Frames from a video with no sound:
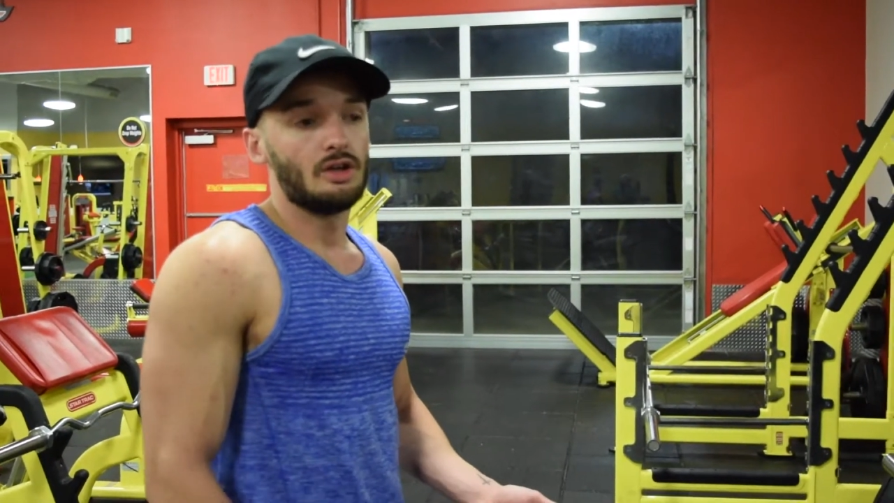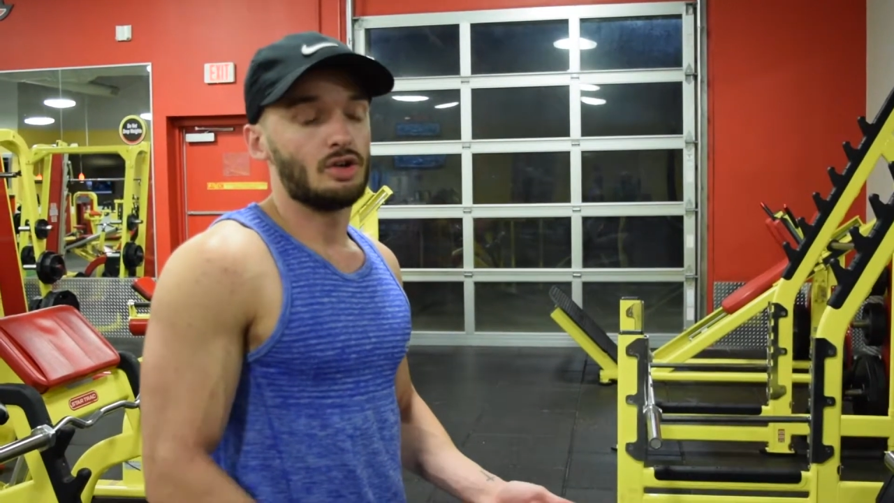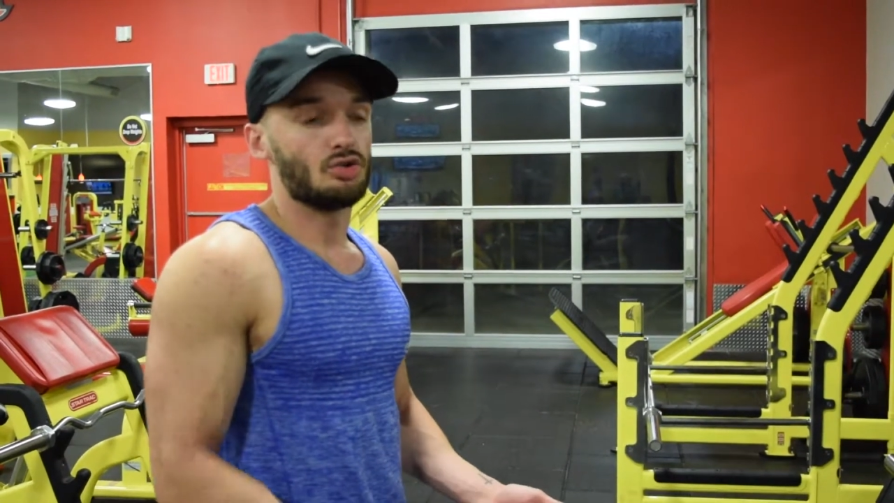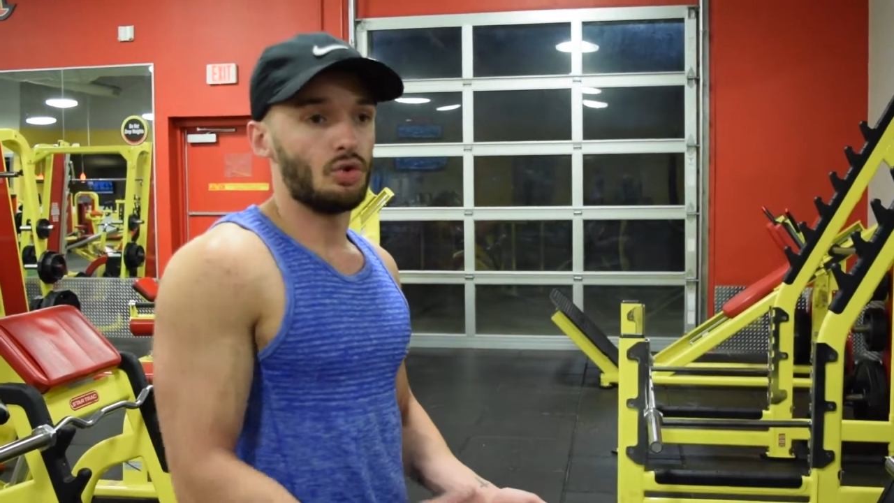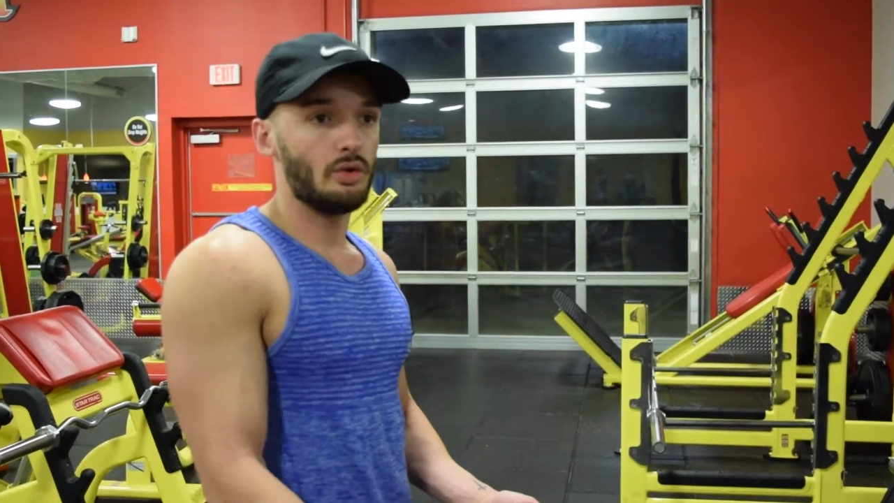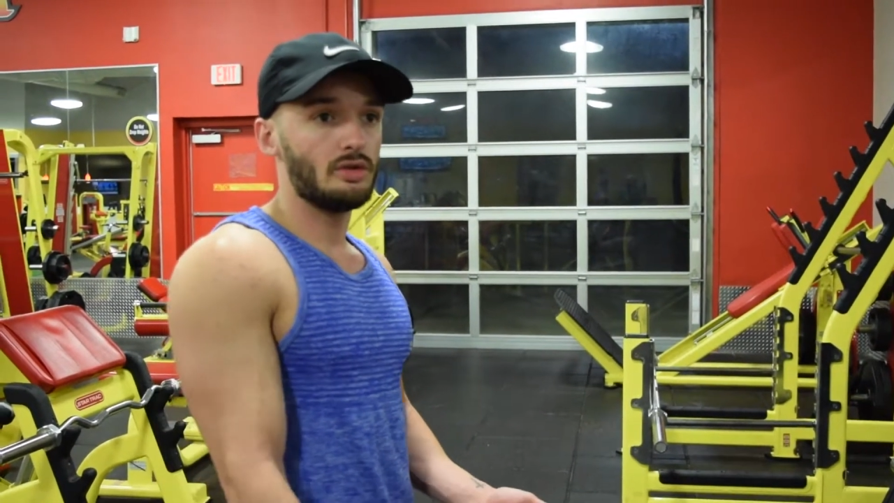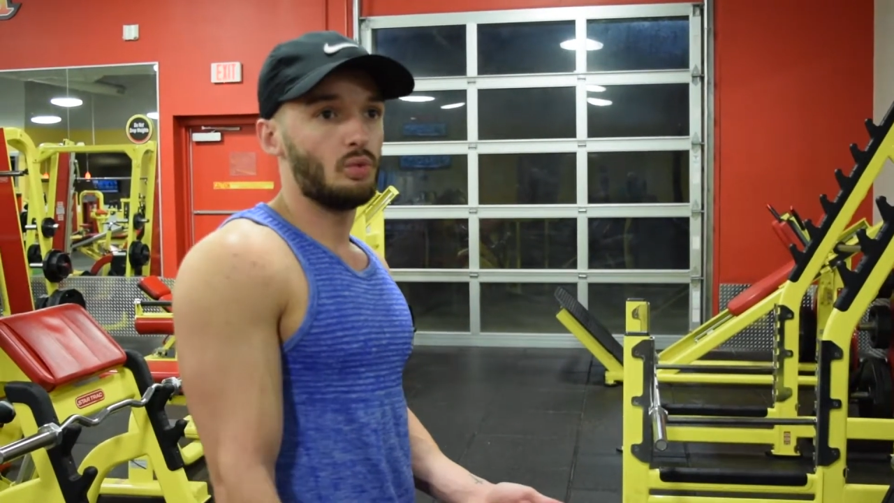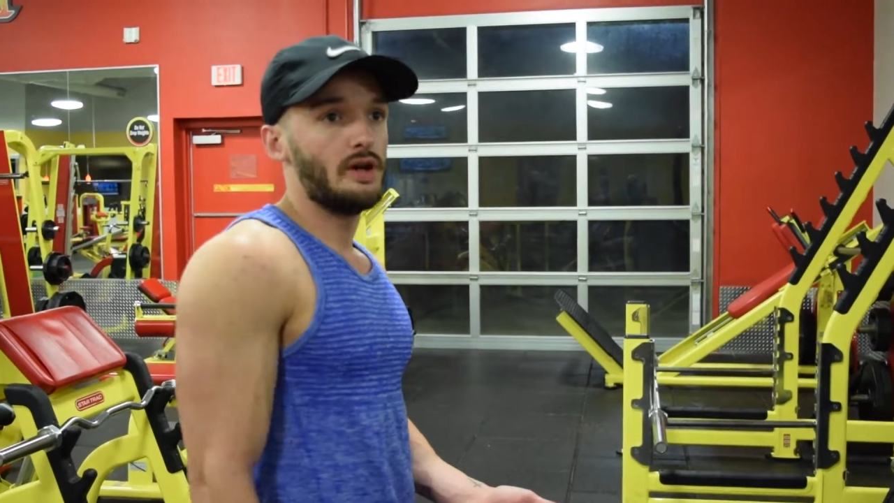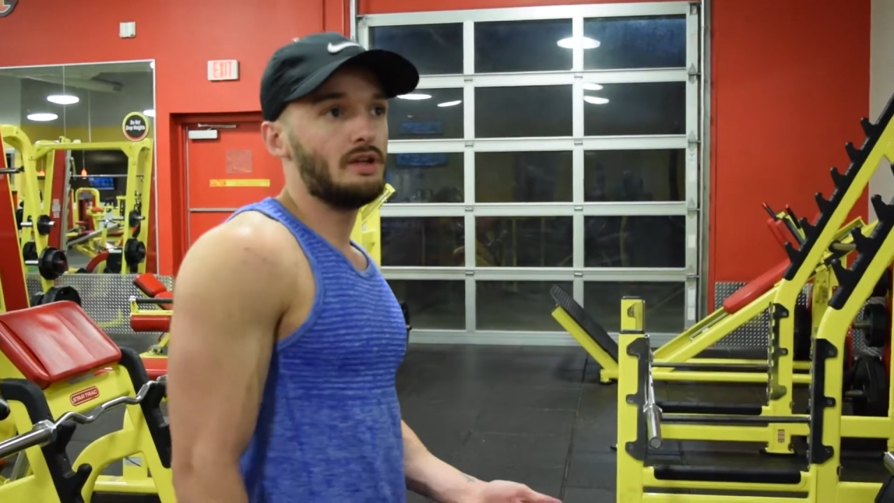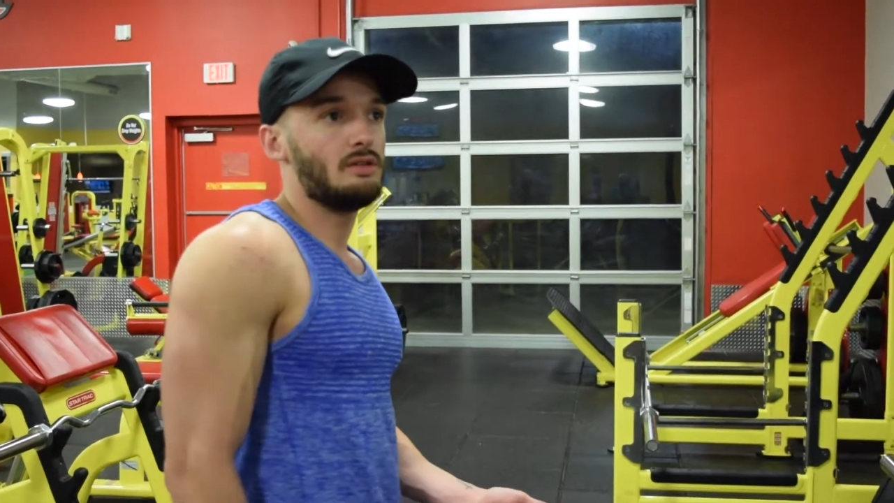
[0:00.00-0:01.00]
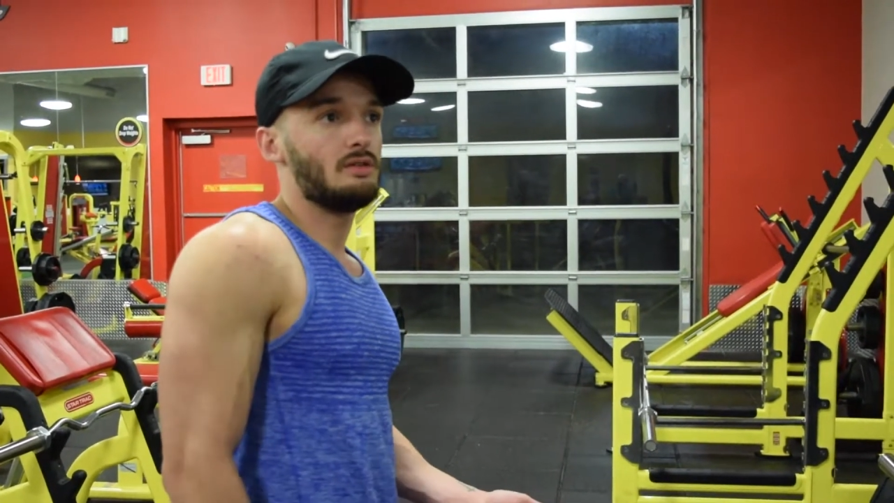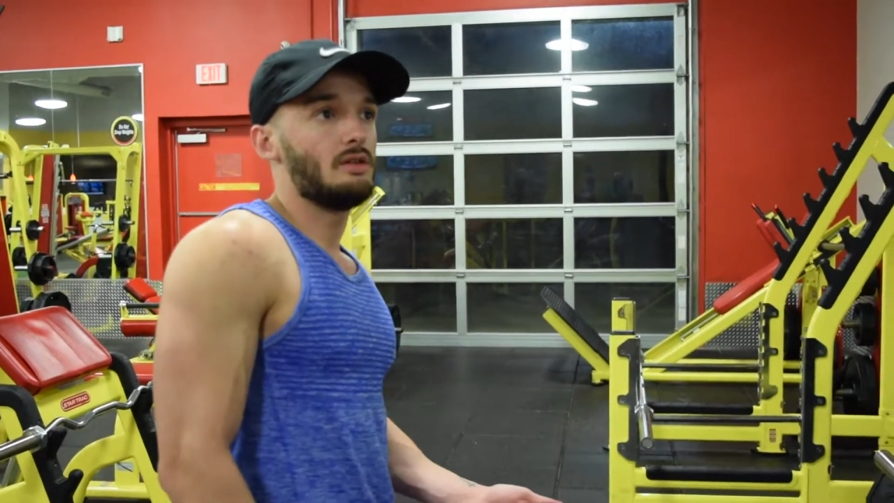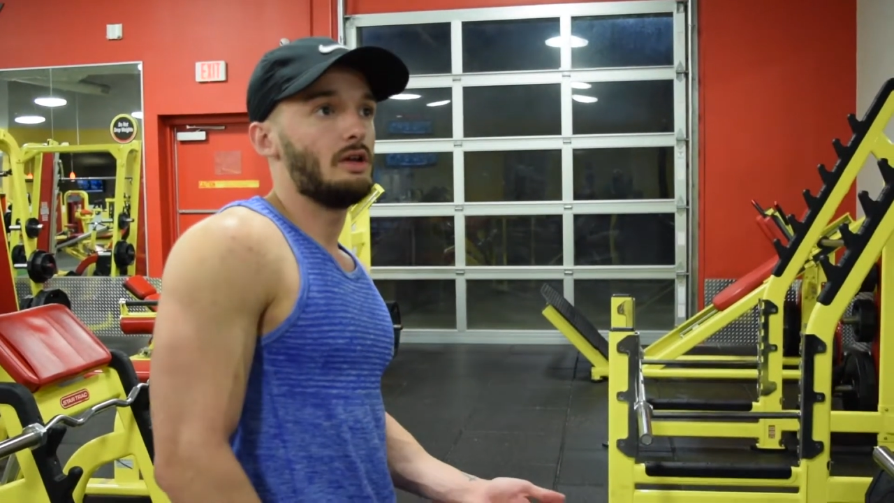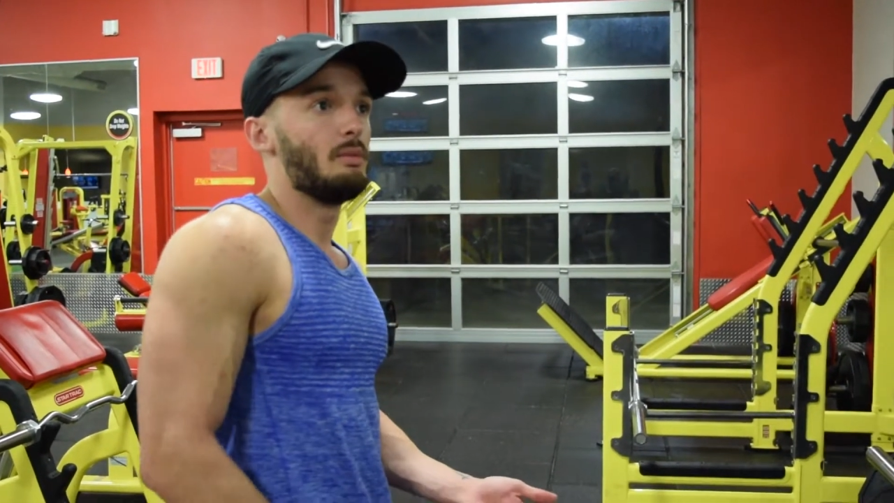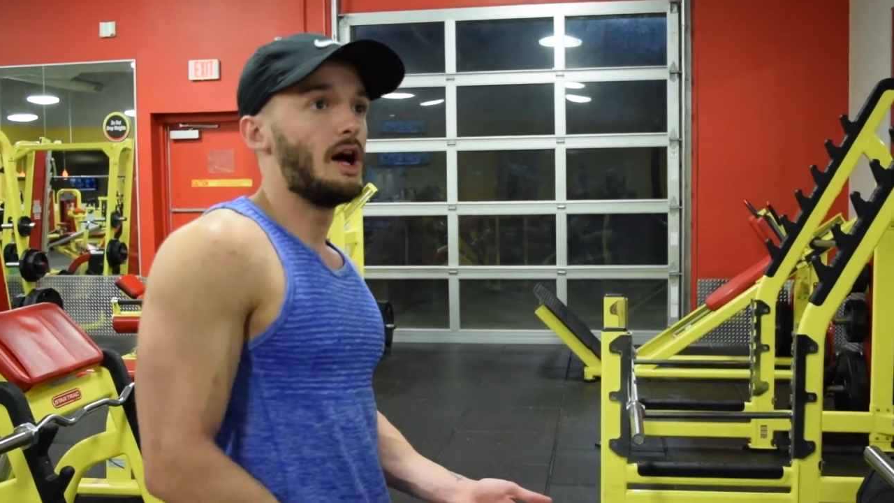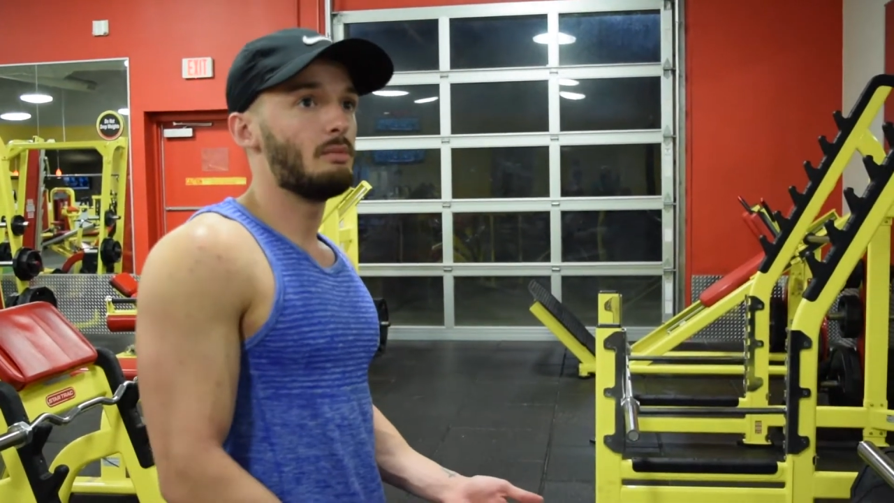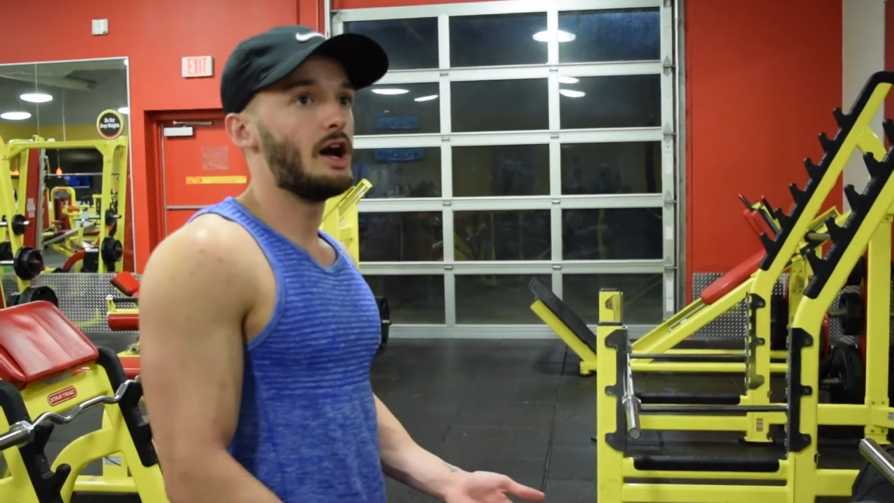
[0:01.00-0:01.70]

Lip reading: Controlling the weight, in my